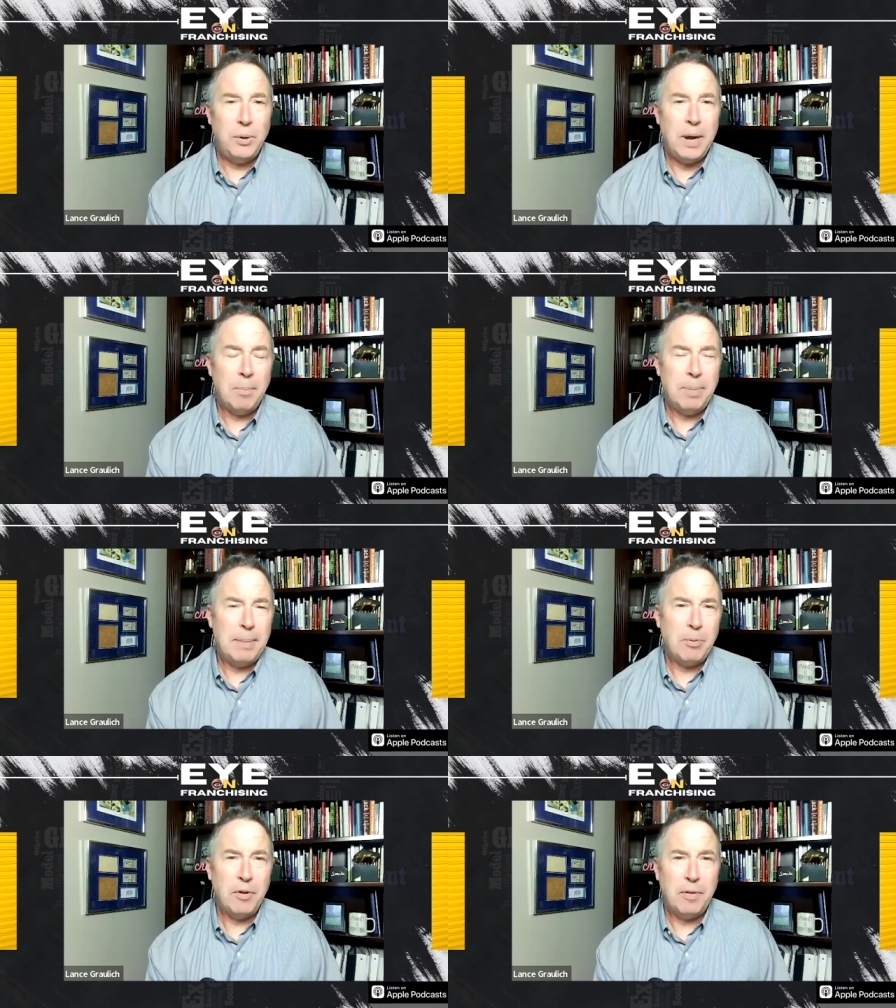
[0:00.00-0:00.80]
you help
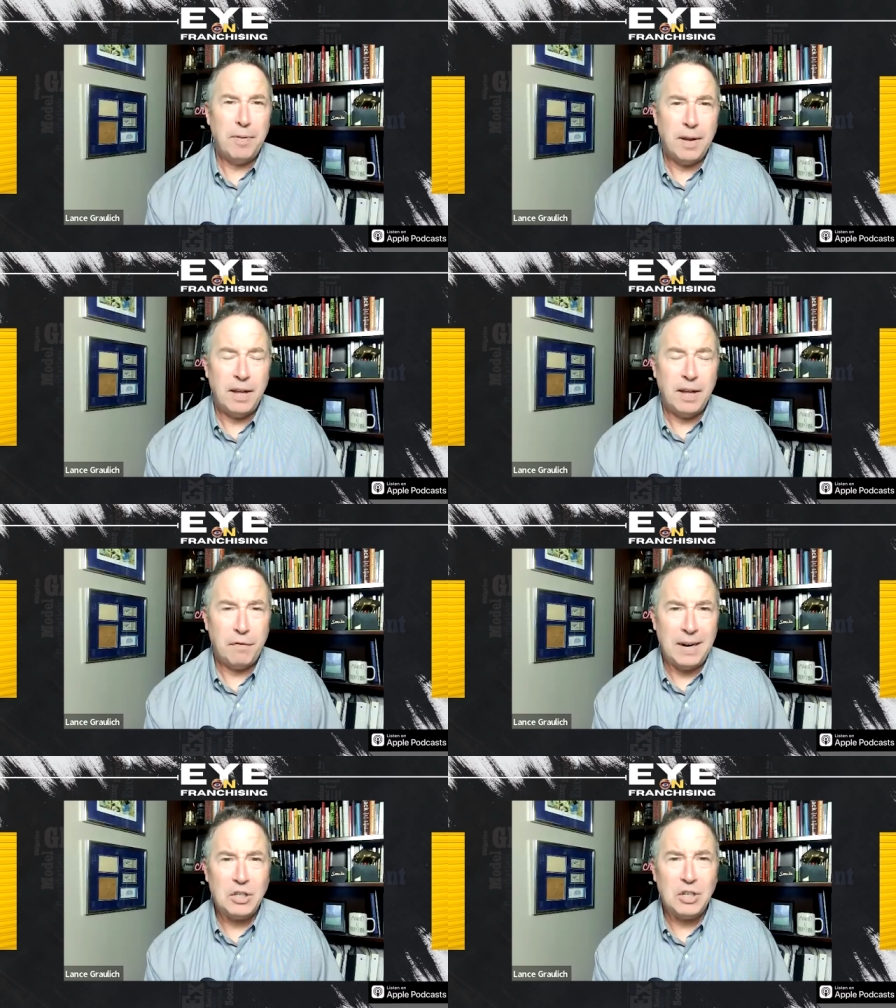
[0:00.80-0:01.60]
people with uh,
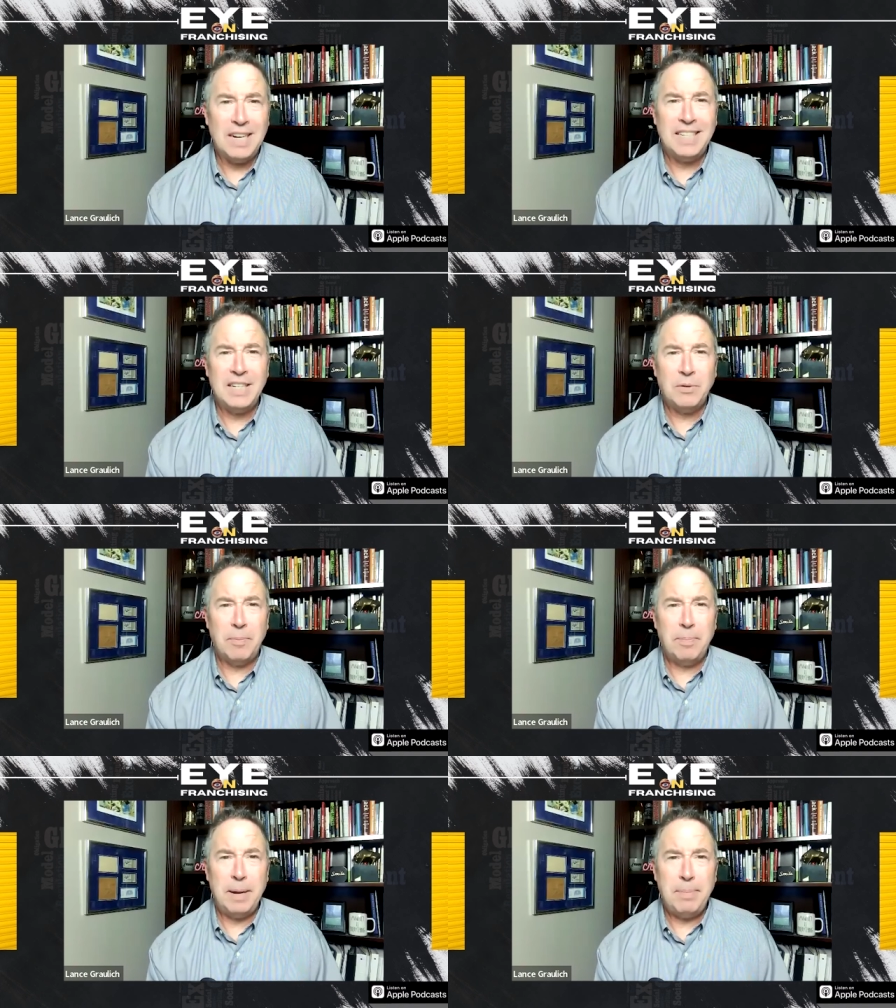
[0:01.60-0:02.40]
franchisees
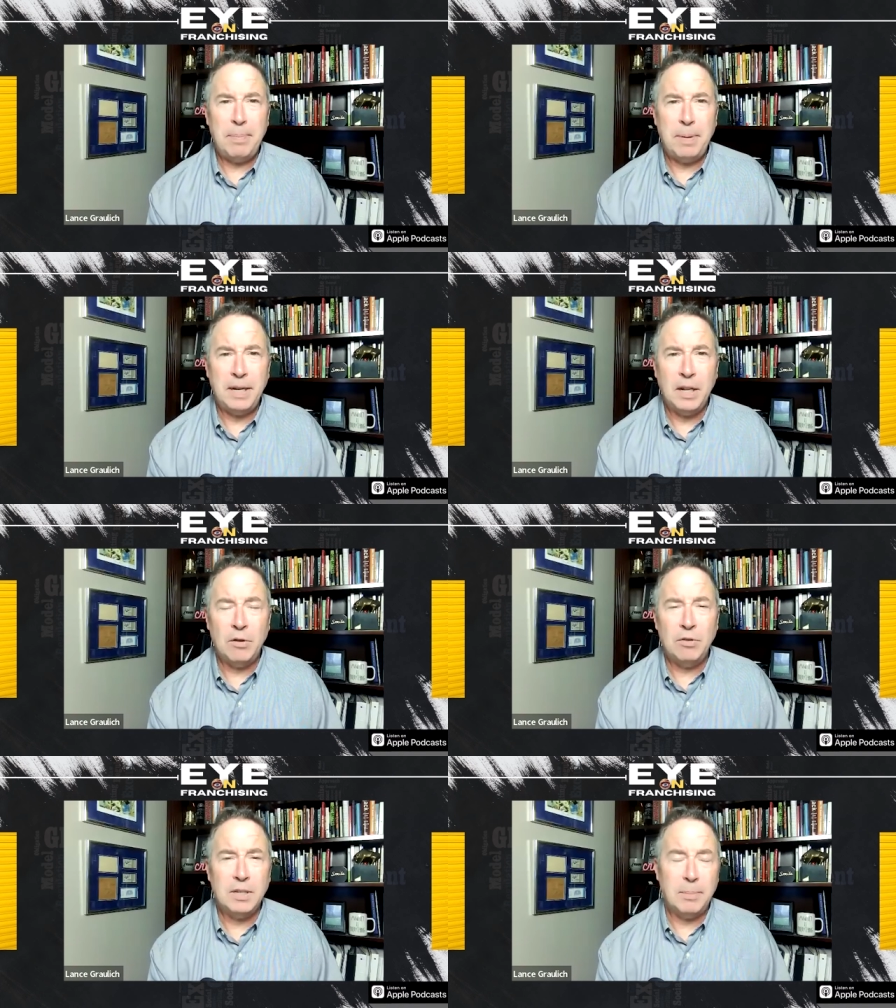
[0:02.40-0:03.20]
with P P P loans.